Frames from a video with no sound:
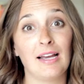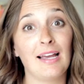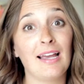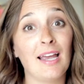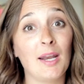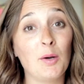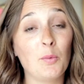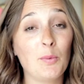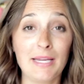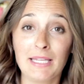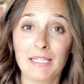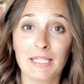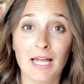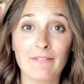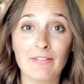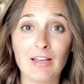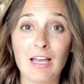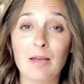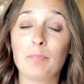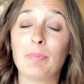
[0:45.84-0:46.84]
And we love
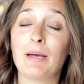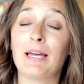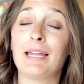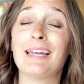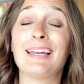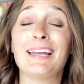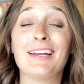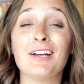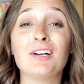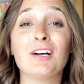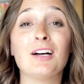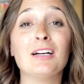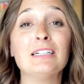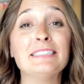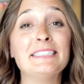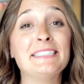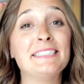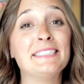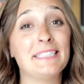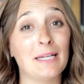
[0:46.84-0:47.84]
it, but here are
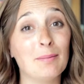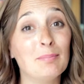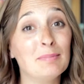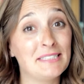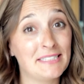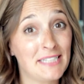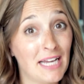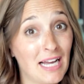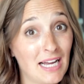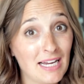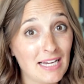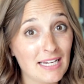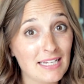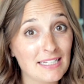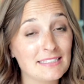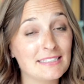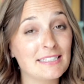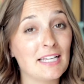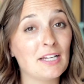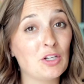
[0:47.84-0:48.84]
some signs
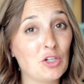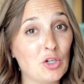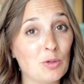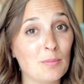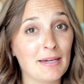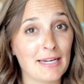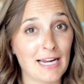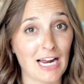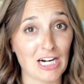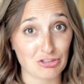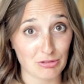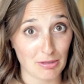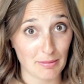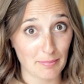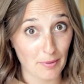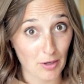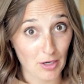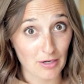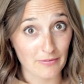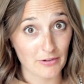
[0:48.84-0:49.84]
that you might actually be
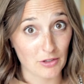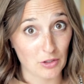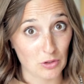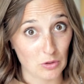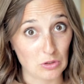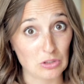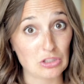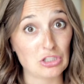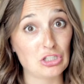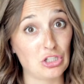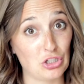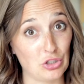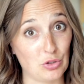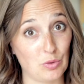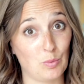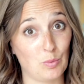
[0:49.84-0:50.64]
part of a cult too.